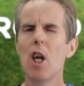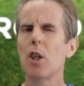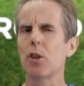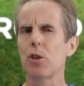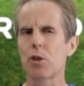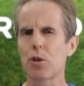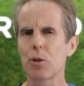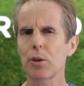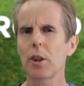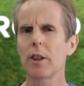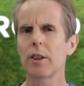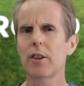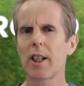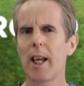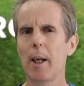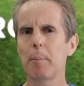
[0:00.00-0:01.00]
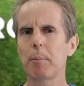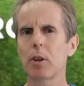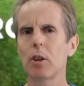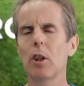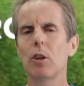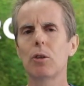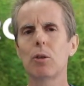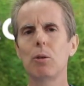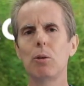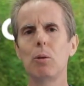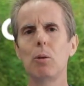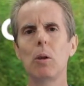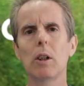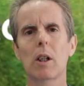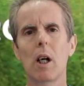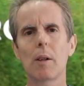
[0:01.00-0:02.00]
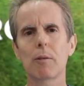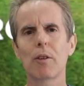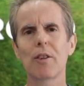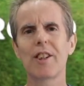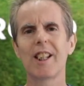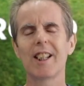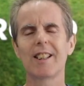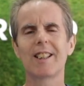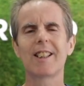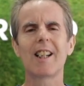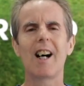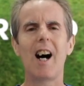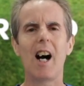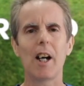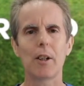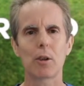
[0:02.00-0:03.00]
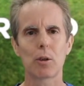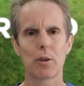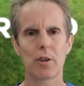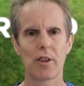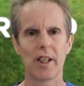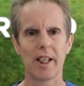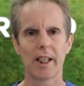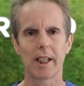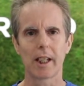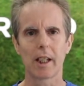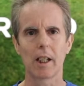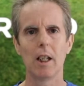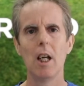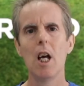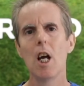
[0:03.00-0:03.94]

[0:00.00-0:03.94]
you shouldn't attempt to cover the entire thing.